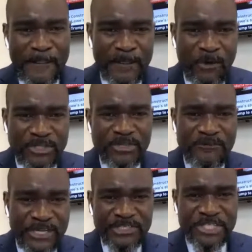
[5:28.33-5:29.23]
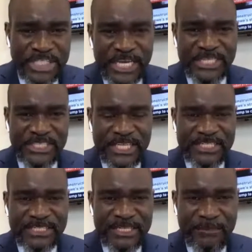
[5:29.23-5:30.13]
controversial change
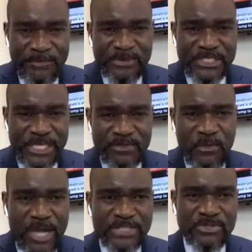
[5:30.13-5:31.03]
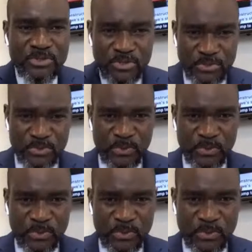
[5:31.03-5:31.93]
that Bill 10 wants to do
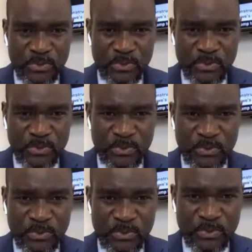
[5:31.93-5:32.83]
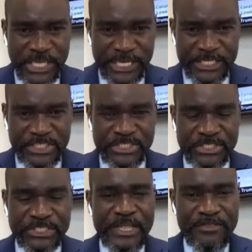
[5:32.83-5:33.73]
is to
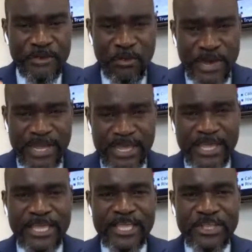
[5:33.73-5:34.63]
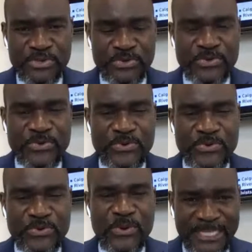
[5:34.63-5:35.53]
change the way
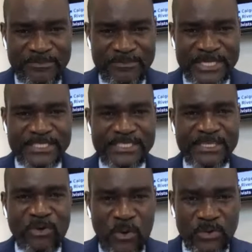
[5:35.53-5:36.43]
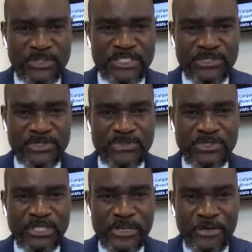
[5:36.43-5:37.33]
you as Zambians
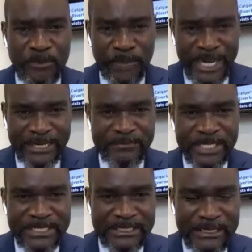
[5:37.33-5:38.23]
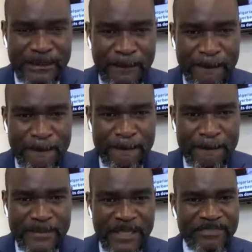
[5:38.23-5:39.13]
constitute your parliament.
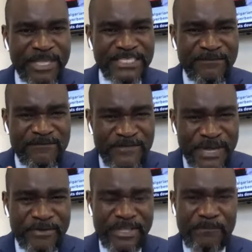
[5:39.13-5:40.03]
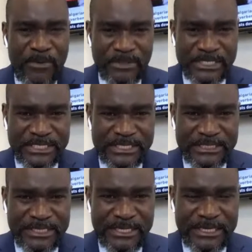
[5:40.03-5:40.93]
That's a very important
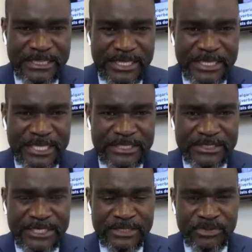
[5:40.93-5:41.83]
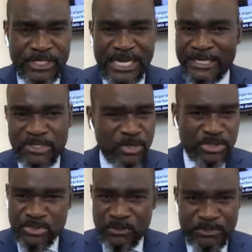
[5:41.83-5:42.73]
thing that we cannot
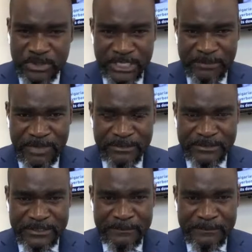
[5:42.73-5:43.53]
stop talking about.